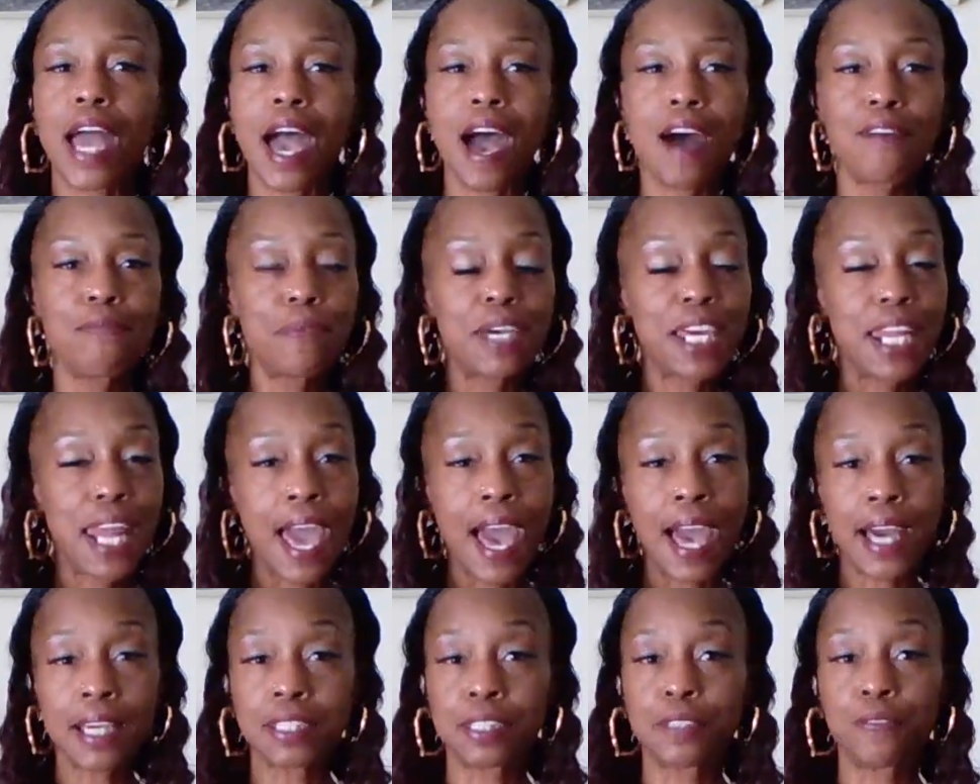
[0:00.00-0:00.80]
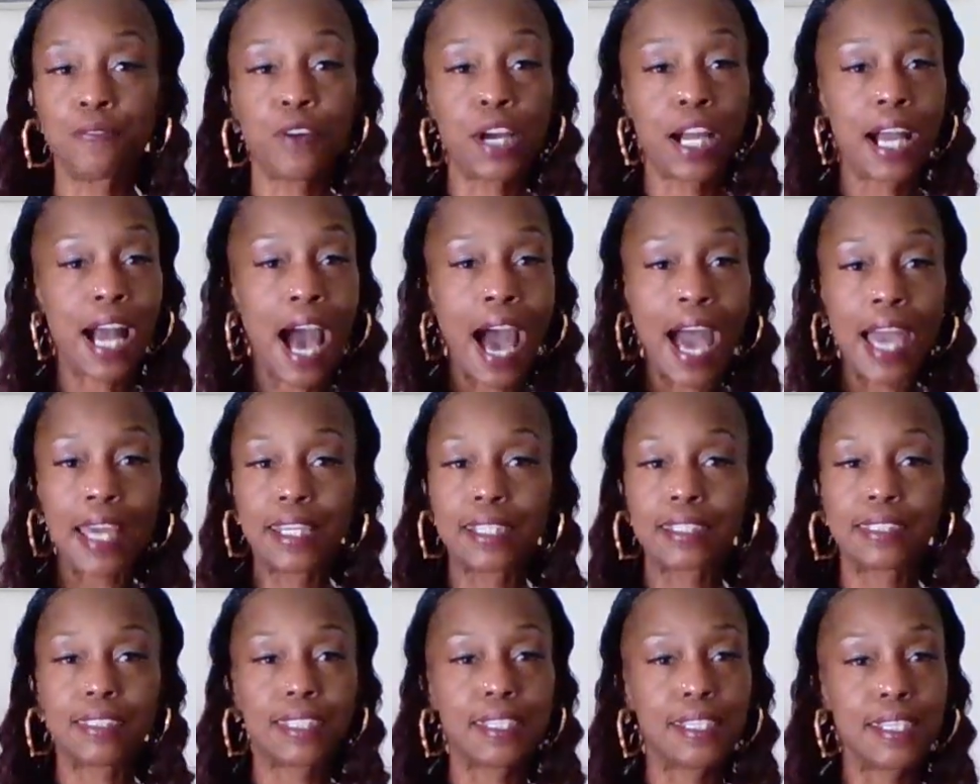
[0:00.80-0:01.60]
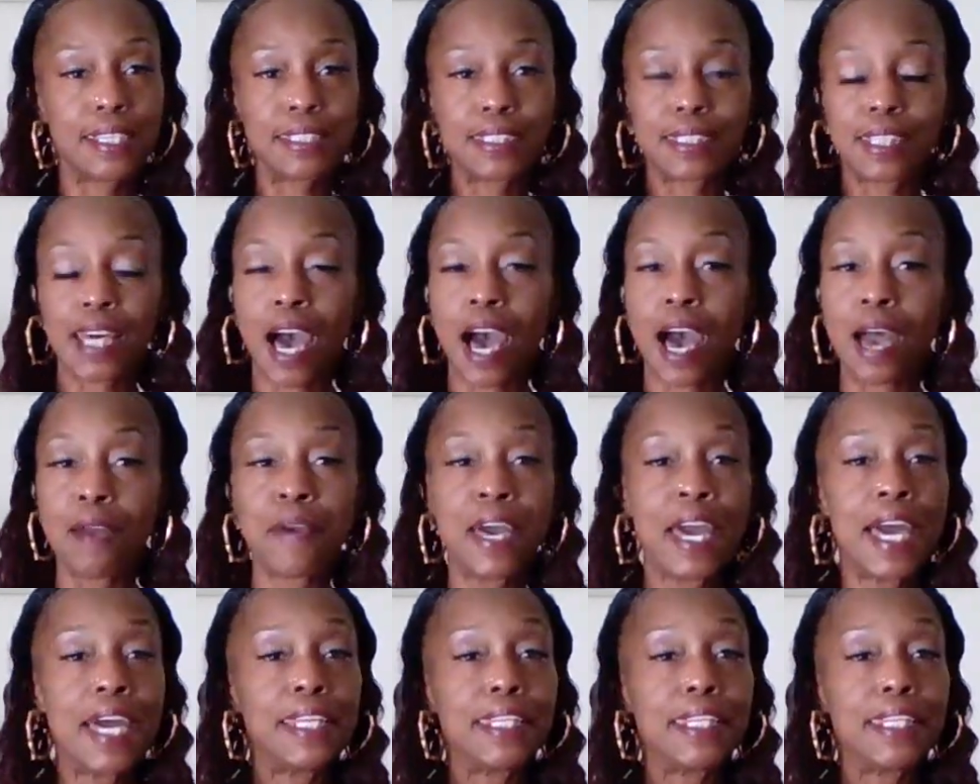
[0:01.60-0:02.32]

have been asking for guidance in this time.